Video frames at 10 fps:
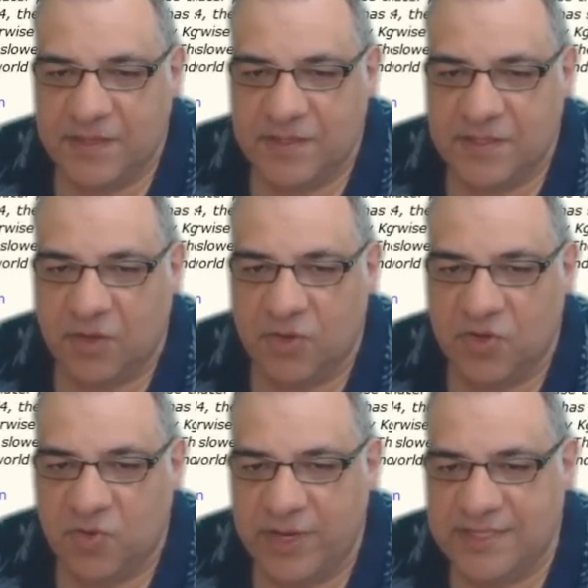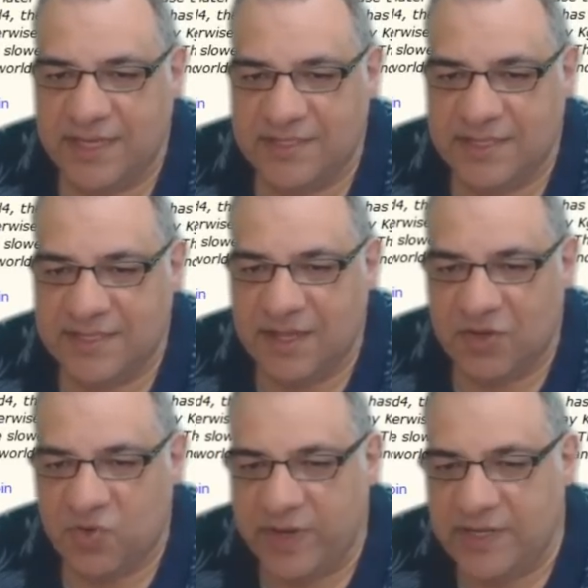So on queen takes, there's now
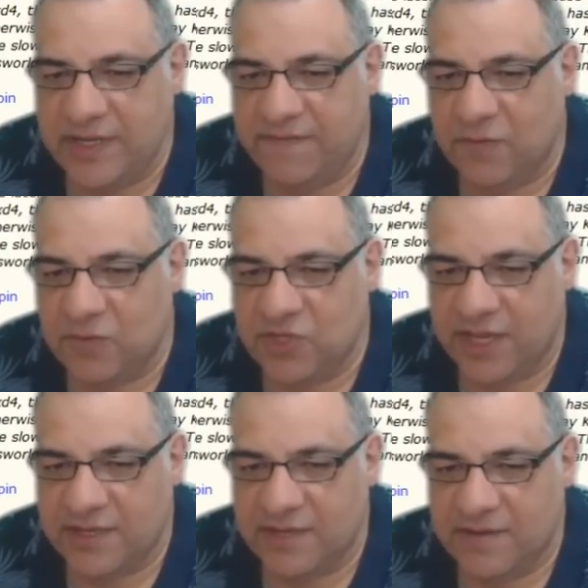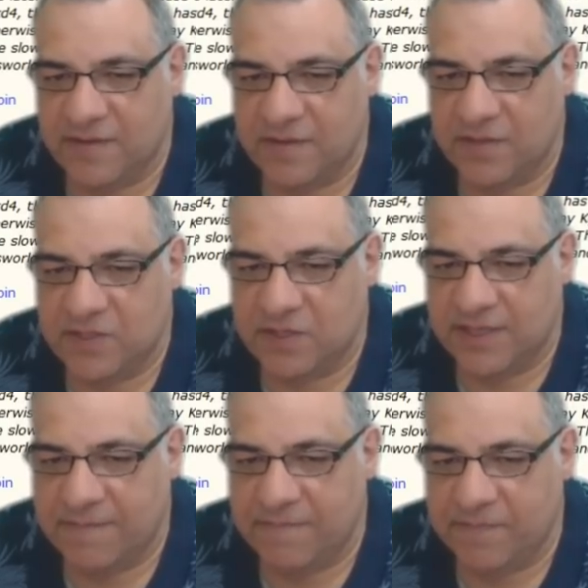queen d4 check, so
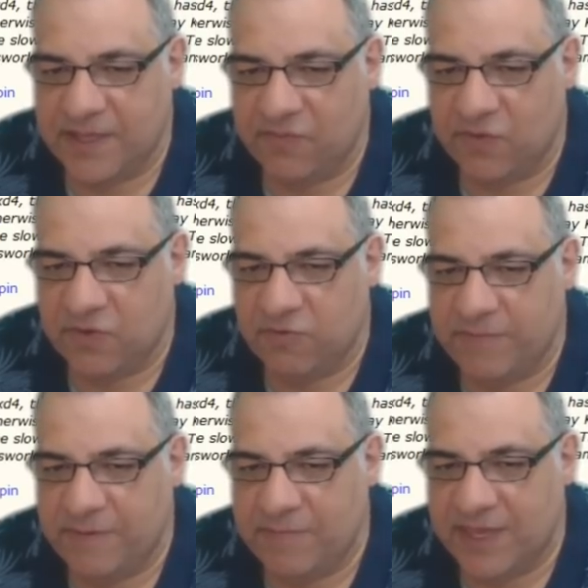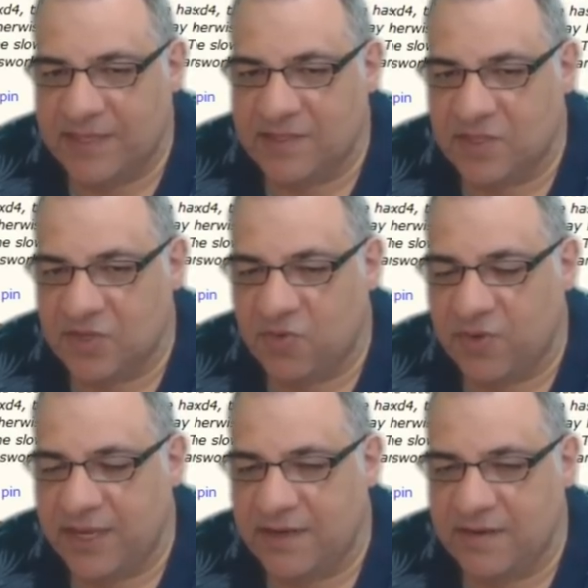that rook will be pinned to the
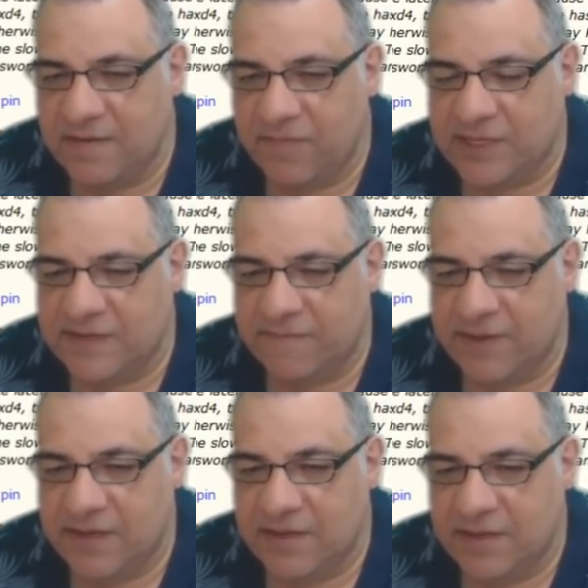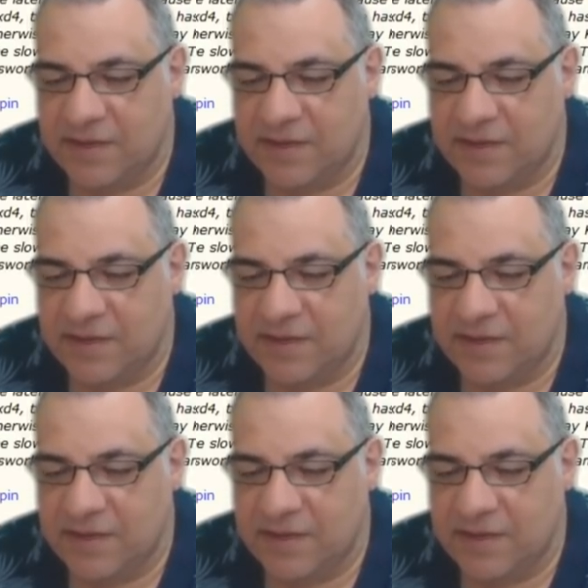queen, relative pin.